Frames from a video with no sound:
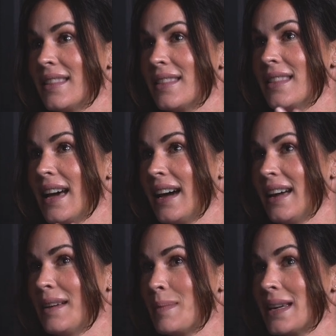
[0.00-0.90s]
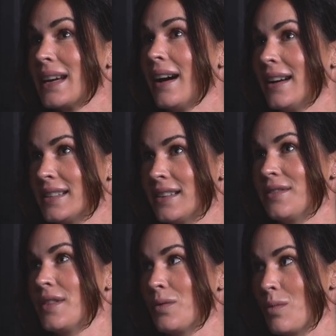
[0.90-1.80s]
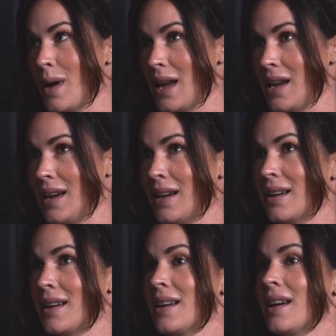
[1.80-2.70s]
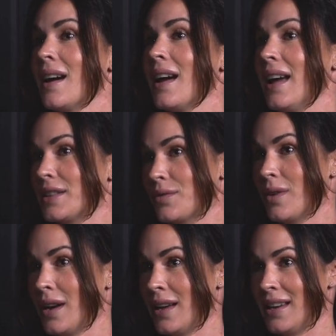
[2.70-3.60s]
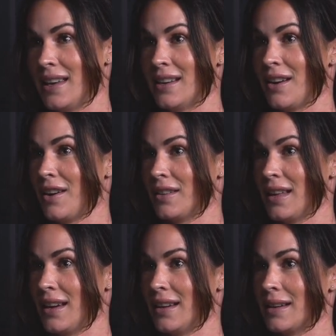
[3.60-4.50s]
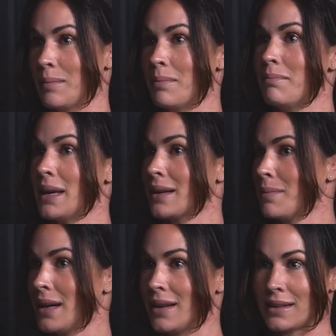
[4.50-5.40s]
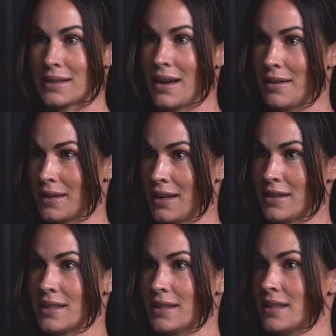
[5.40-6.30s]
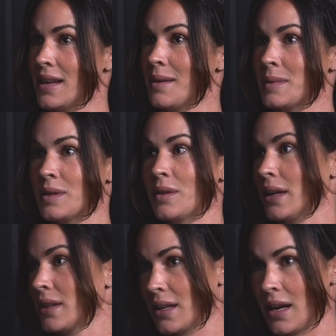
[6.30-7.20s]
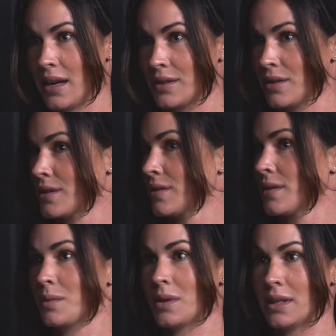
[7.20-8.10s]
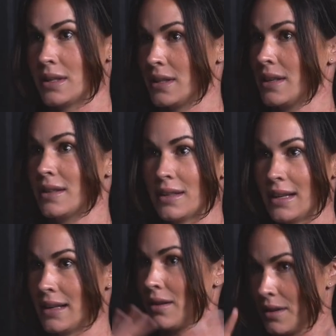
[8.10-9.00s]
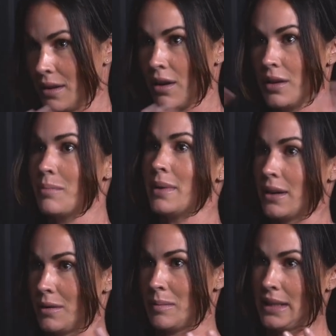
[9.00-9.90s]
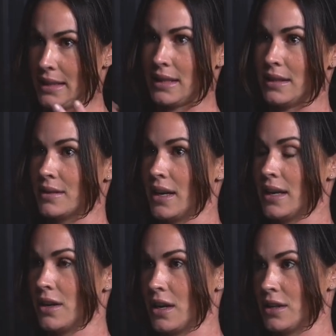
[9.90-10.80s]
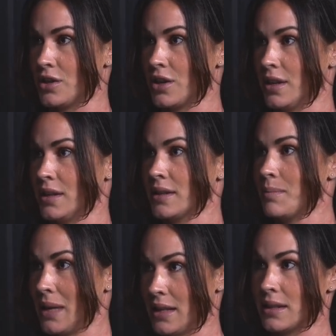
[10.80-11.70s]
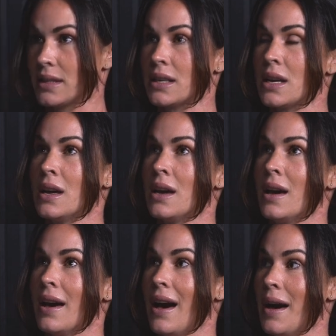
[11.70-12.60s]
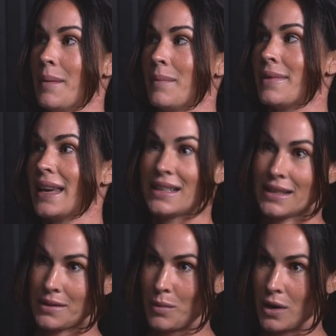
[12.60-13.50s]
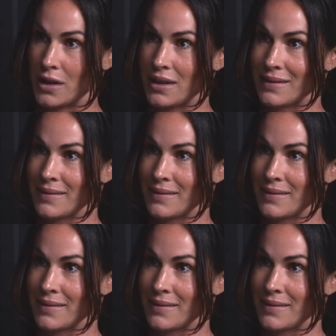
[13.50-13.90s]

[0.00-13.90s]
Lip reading: that because of the way it's run in our like big box healthcare system, so like the Kaisers of the world, the Sutter, like all the bigger places, right? Your insurance based, that it doesn't work.